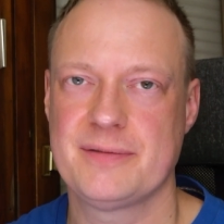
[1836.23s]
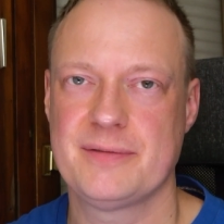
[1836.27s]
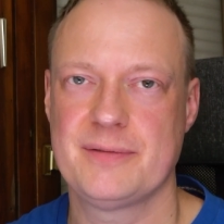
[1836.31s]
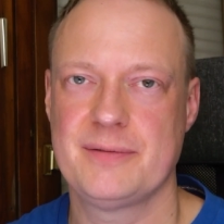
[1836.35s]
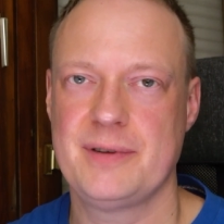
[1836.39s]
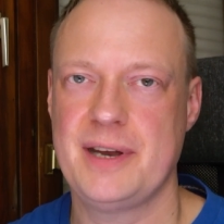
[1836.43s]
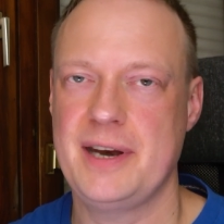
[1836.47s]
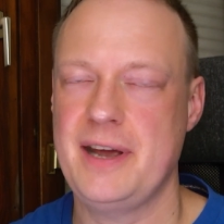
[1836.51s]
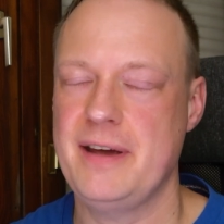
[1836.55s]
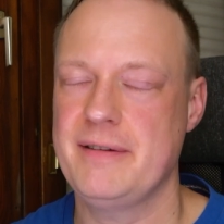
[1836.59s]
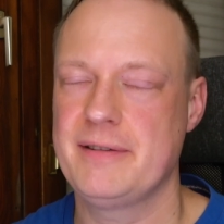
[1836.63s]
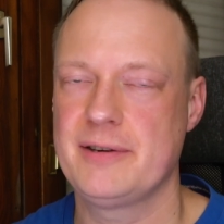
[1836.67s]

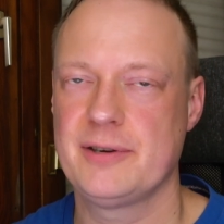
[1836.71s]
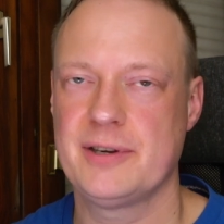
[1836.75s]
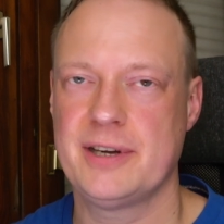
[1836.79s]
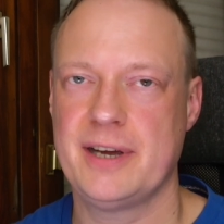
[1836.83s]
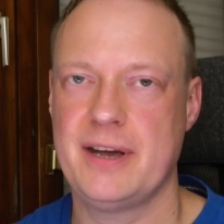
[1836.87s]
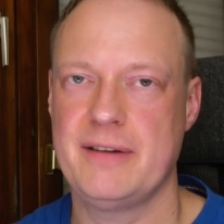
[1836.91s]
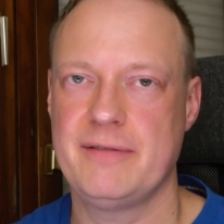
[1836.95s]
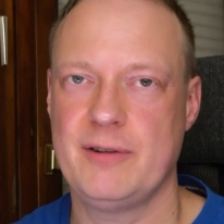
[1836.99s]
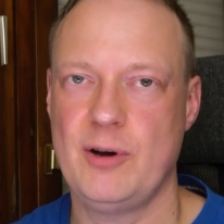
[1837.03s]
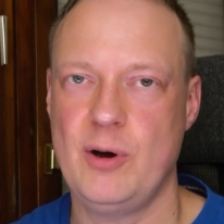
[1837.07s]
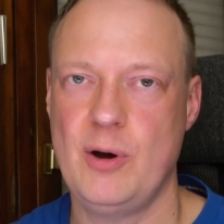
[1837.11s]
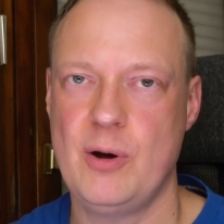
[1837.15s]
Whenever you
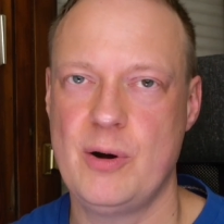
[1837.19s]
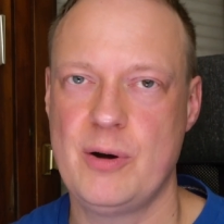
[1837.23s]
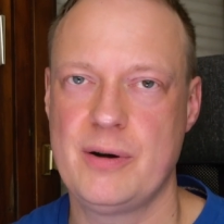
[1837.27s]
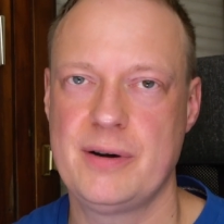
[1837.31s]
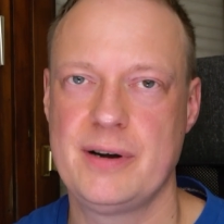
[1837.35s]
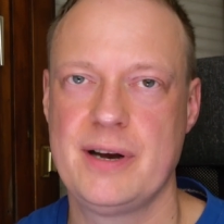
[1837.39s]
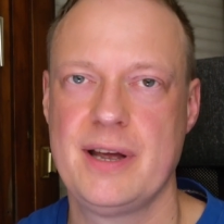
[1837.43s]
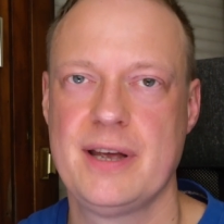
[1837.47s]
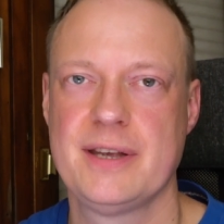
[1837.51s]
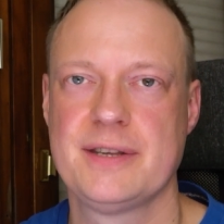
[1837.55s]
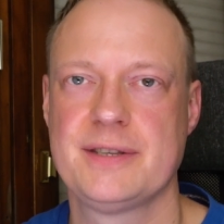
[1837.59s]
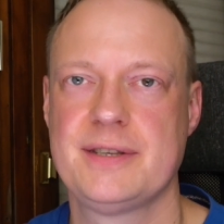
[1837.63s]
have
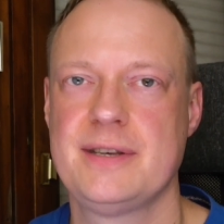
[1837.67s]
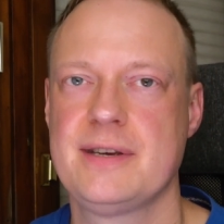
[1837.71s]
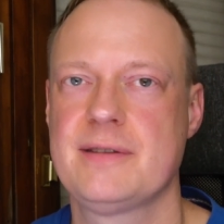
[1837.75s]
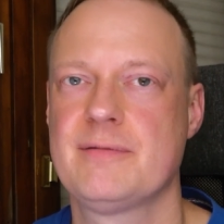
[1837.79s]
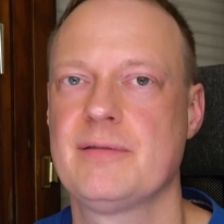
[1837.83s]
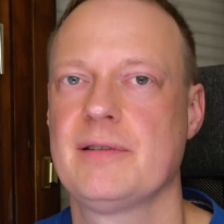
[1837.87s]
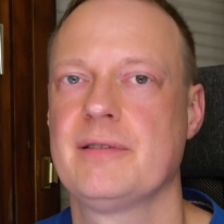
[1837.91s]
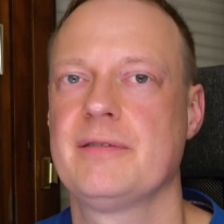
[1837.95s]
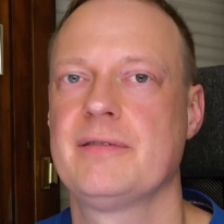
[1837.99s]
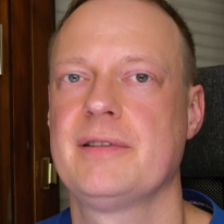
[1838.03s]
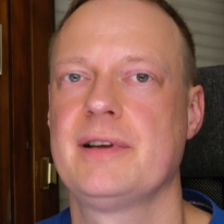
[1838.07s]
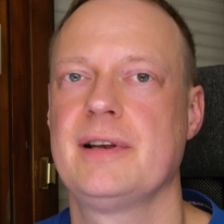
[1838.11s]
or,
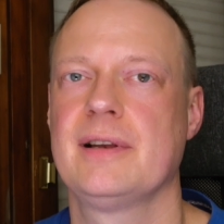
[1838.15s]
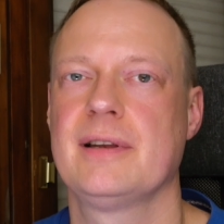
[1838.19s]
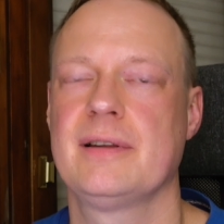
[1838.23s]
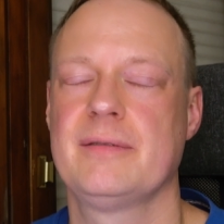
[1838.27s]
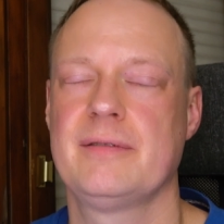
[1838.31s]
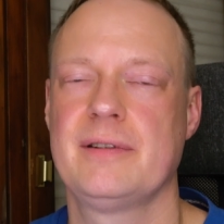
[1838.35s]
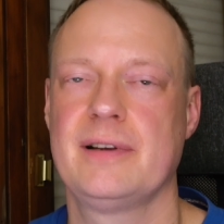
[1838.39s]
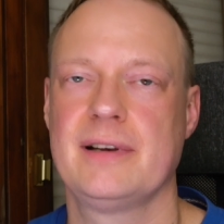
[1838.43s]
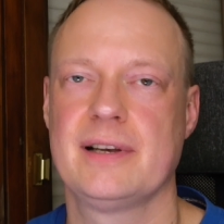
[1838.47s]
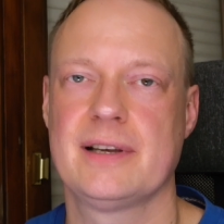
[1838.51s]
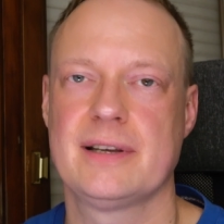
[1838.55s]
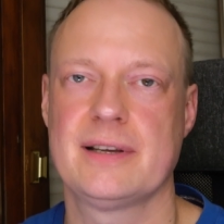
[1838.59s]
SQL
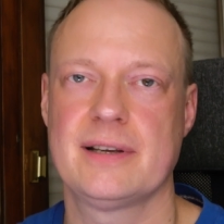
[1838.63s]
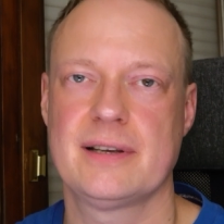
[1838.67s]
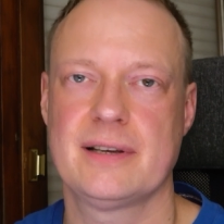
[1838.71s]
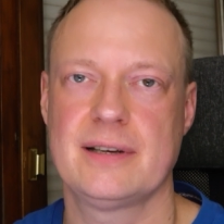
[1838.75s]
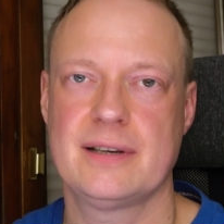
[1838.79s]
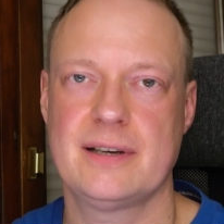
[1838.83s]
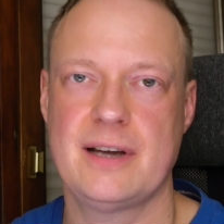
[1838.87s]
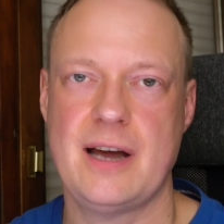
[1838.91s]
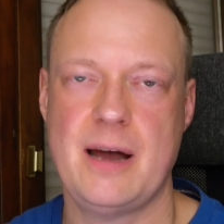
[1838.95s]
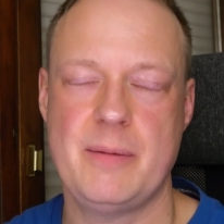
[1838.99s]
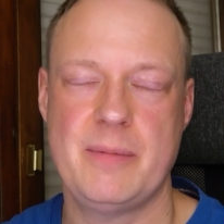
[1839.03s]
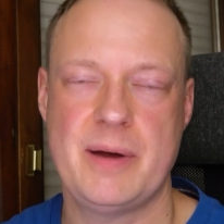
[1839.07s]
will
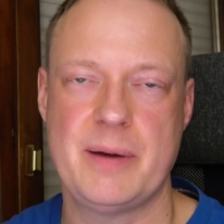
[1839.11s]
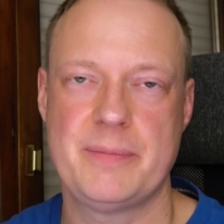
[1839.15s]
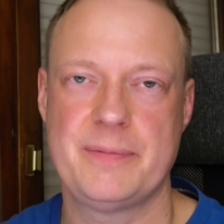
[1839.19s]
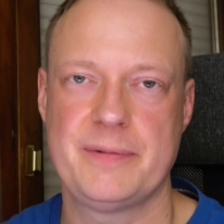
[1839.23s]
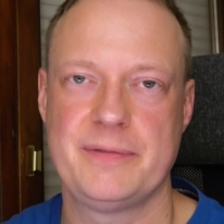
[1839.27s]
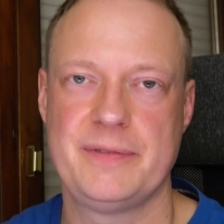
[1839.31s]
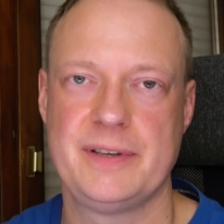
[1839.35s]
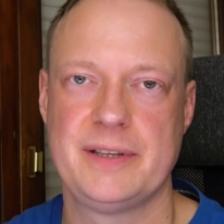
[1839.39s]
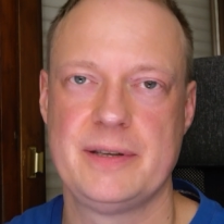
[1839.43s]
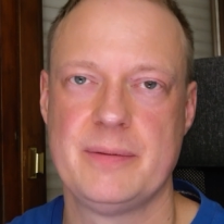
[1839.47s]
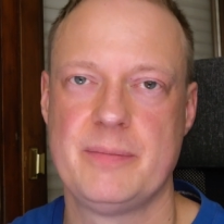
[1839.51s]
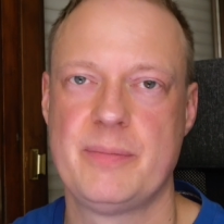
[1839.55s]
come up
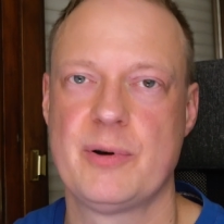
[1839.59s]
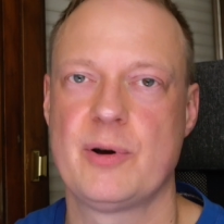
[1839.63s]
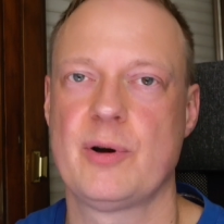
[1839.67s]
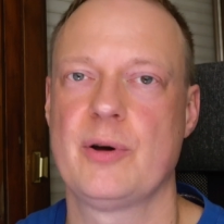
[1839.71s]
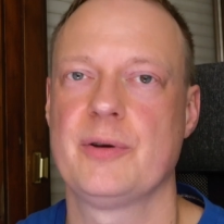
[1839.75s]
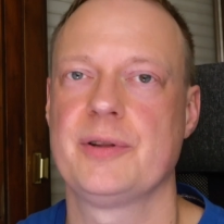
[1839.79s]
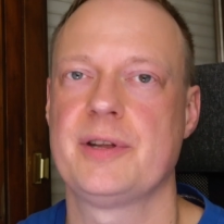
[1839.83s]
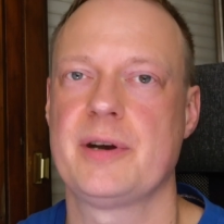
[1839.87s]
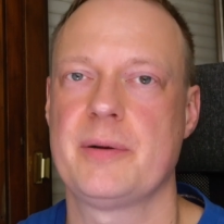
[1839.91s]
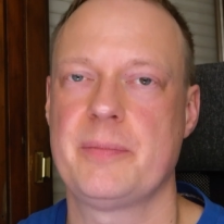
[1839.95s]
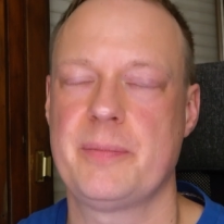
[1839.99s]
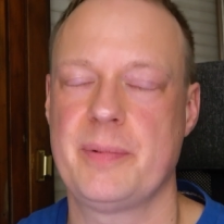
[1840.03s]
with a
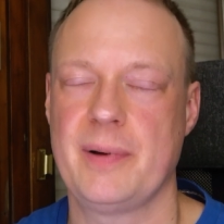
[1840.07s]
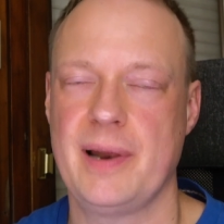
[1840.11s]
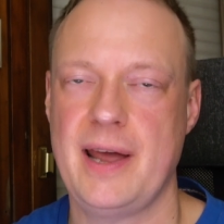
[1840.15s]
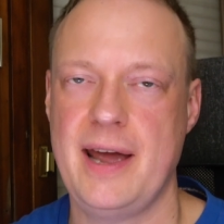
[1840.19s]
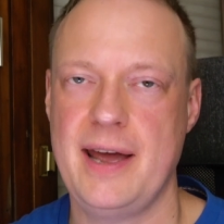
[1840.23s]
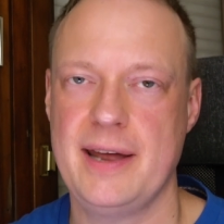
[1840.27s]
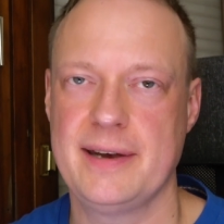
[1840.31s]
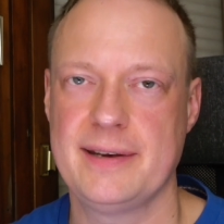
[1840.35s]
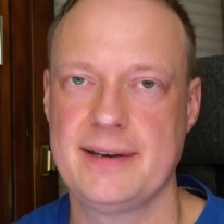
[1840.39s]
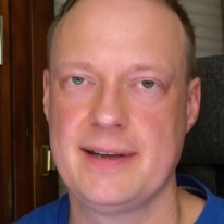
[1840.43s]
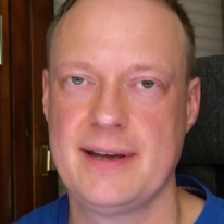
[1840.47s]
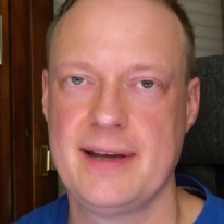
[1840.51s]
broader
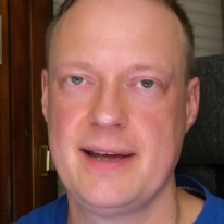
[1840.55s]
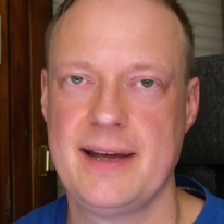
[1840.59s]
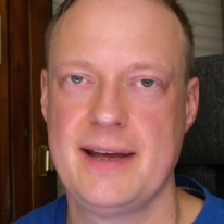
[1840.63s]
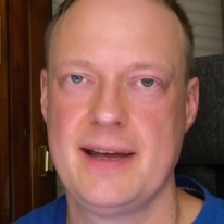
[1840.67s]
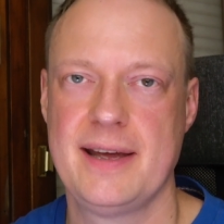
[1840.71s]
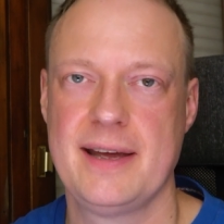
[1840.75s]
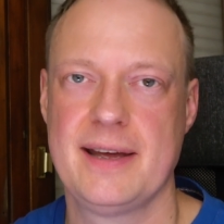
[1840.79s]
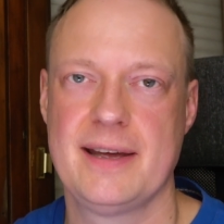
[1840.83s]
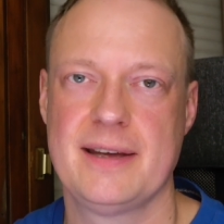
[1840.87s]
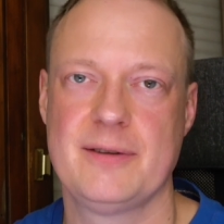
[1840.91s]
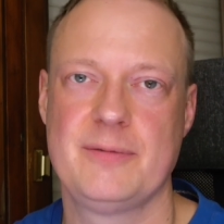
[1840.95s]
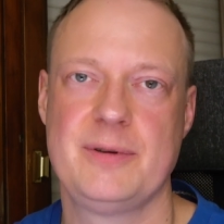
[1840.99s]
plan,
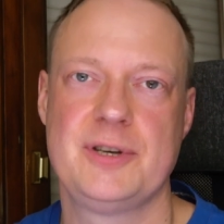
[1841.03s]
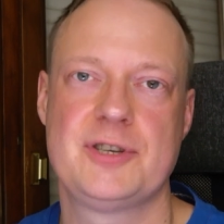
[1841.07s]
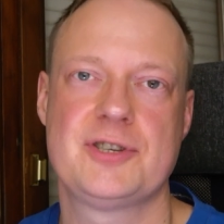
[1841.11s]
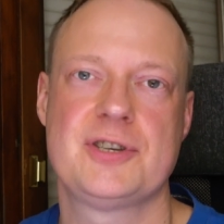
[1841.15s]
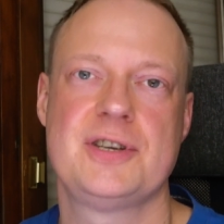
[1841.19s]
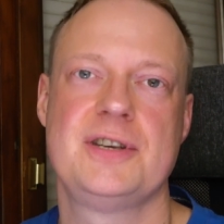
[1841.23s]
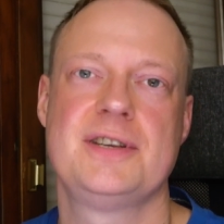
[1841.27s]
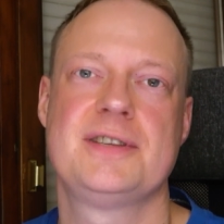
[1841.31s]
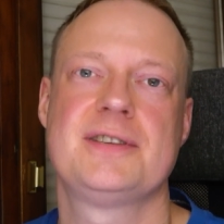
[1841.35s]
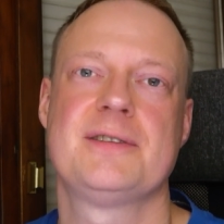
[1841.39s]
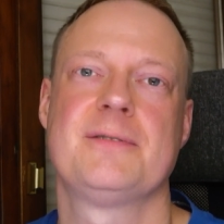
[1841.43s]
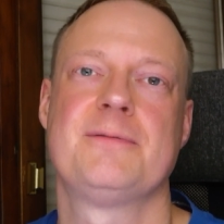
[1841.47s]

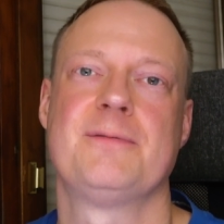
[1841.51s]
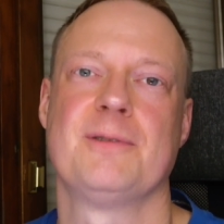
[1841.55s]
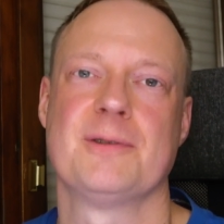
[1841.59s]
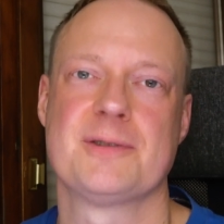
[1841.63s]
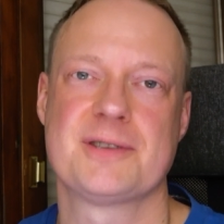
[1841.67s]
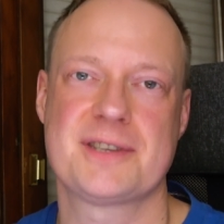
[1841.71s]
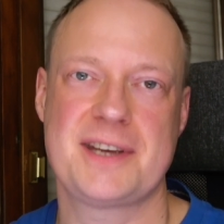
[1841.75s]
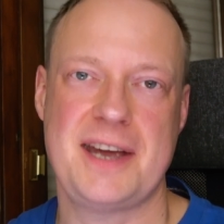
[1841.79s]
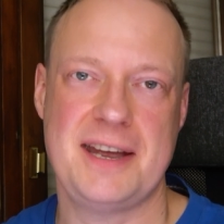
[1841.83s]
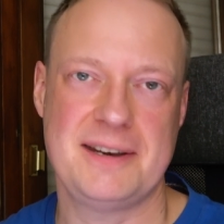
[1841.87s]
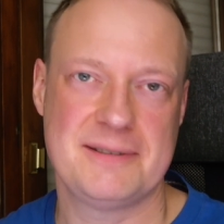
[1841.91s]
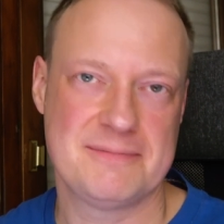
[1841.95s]
which is a full
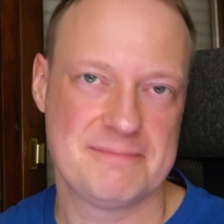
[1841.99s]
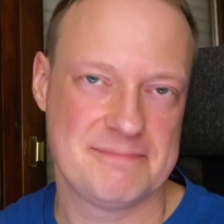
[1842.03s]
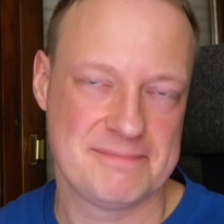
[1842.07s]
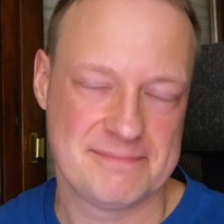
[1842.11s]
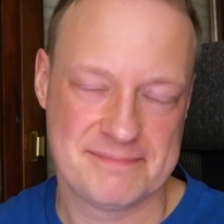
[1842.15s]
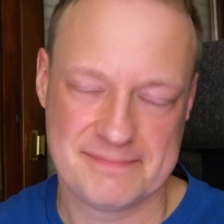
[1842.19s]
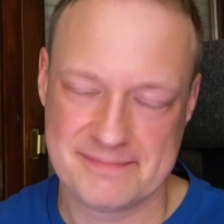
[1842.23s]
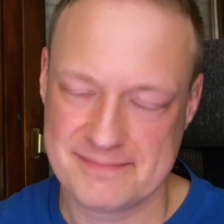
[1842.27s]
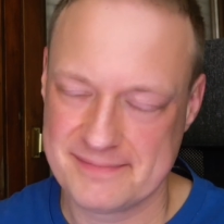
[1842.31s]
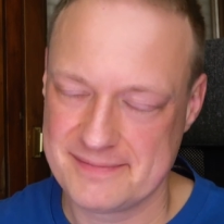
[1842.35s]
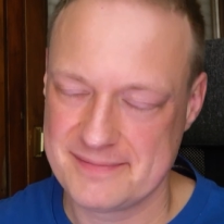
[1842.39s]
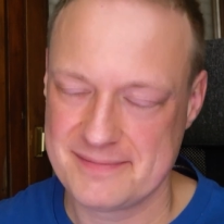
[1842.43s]
scan,
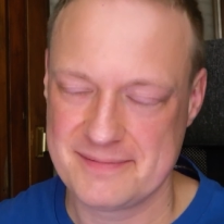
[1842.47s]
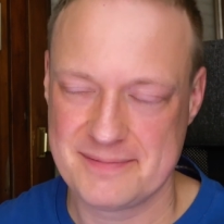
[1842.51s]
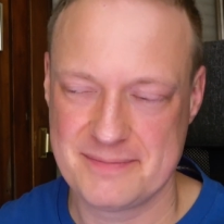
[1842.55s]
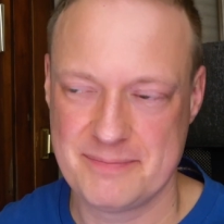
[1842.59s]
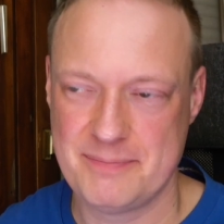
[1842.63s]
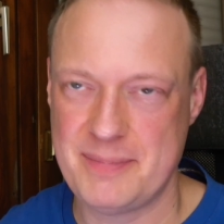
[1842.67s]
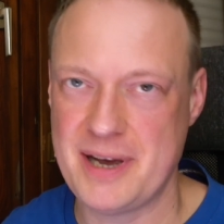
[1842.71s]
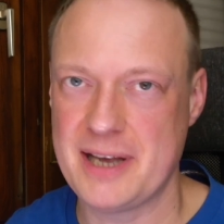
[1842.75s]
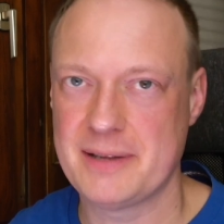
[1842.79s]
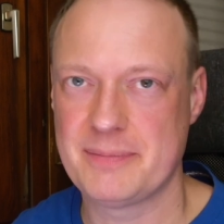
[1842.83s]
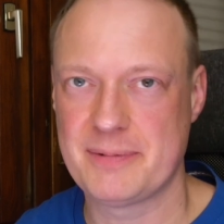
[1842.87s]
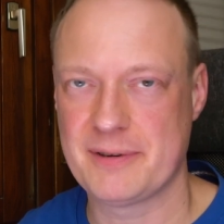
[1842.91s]

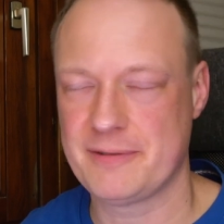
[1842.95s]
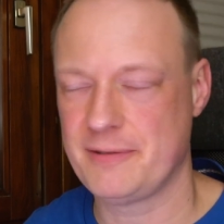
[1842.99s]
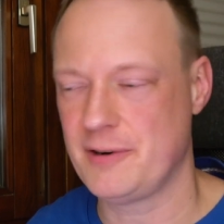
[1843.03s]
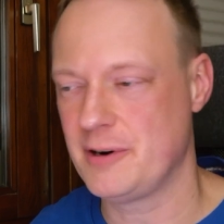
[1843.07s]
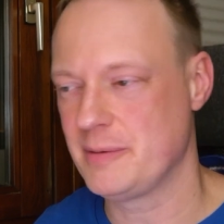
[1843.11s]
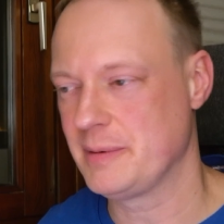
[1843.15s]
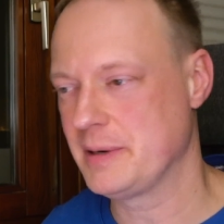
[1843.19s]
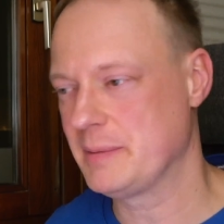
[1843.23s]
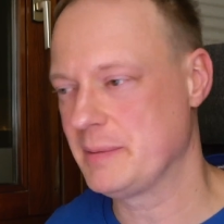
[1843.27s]
bad performing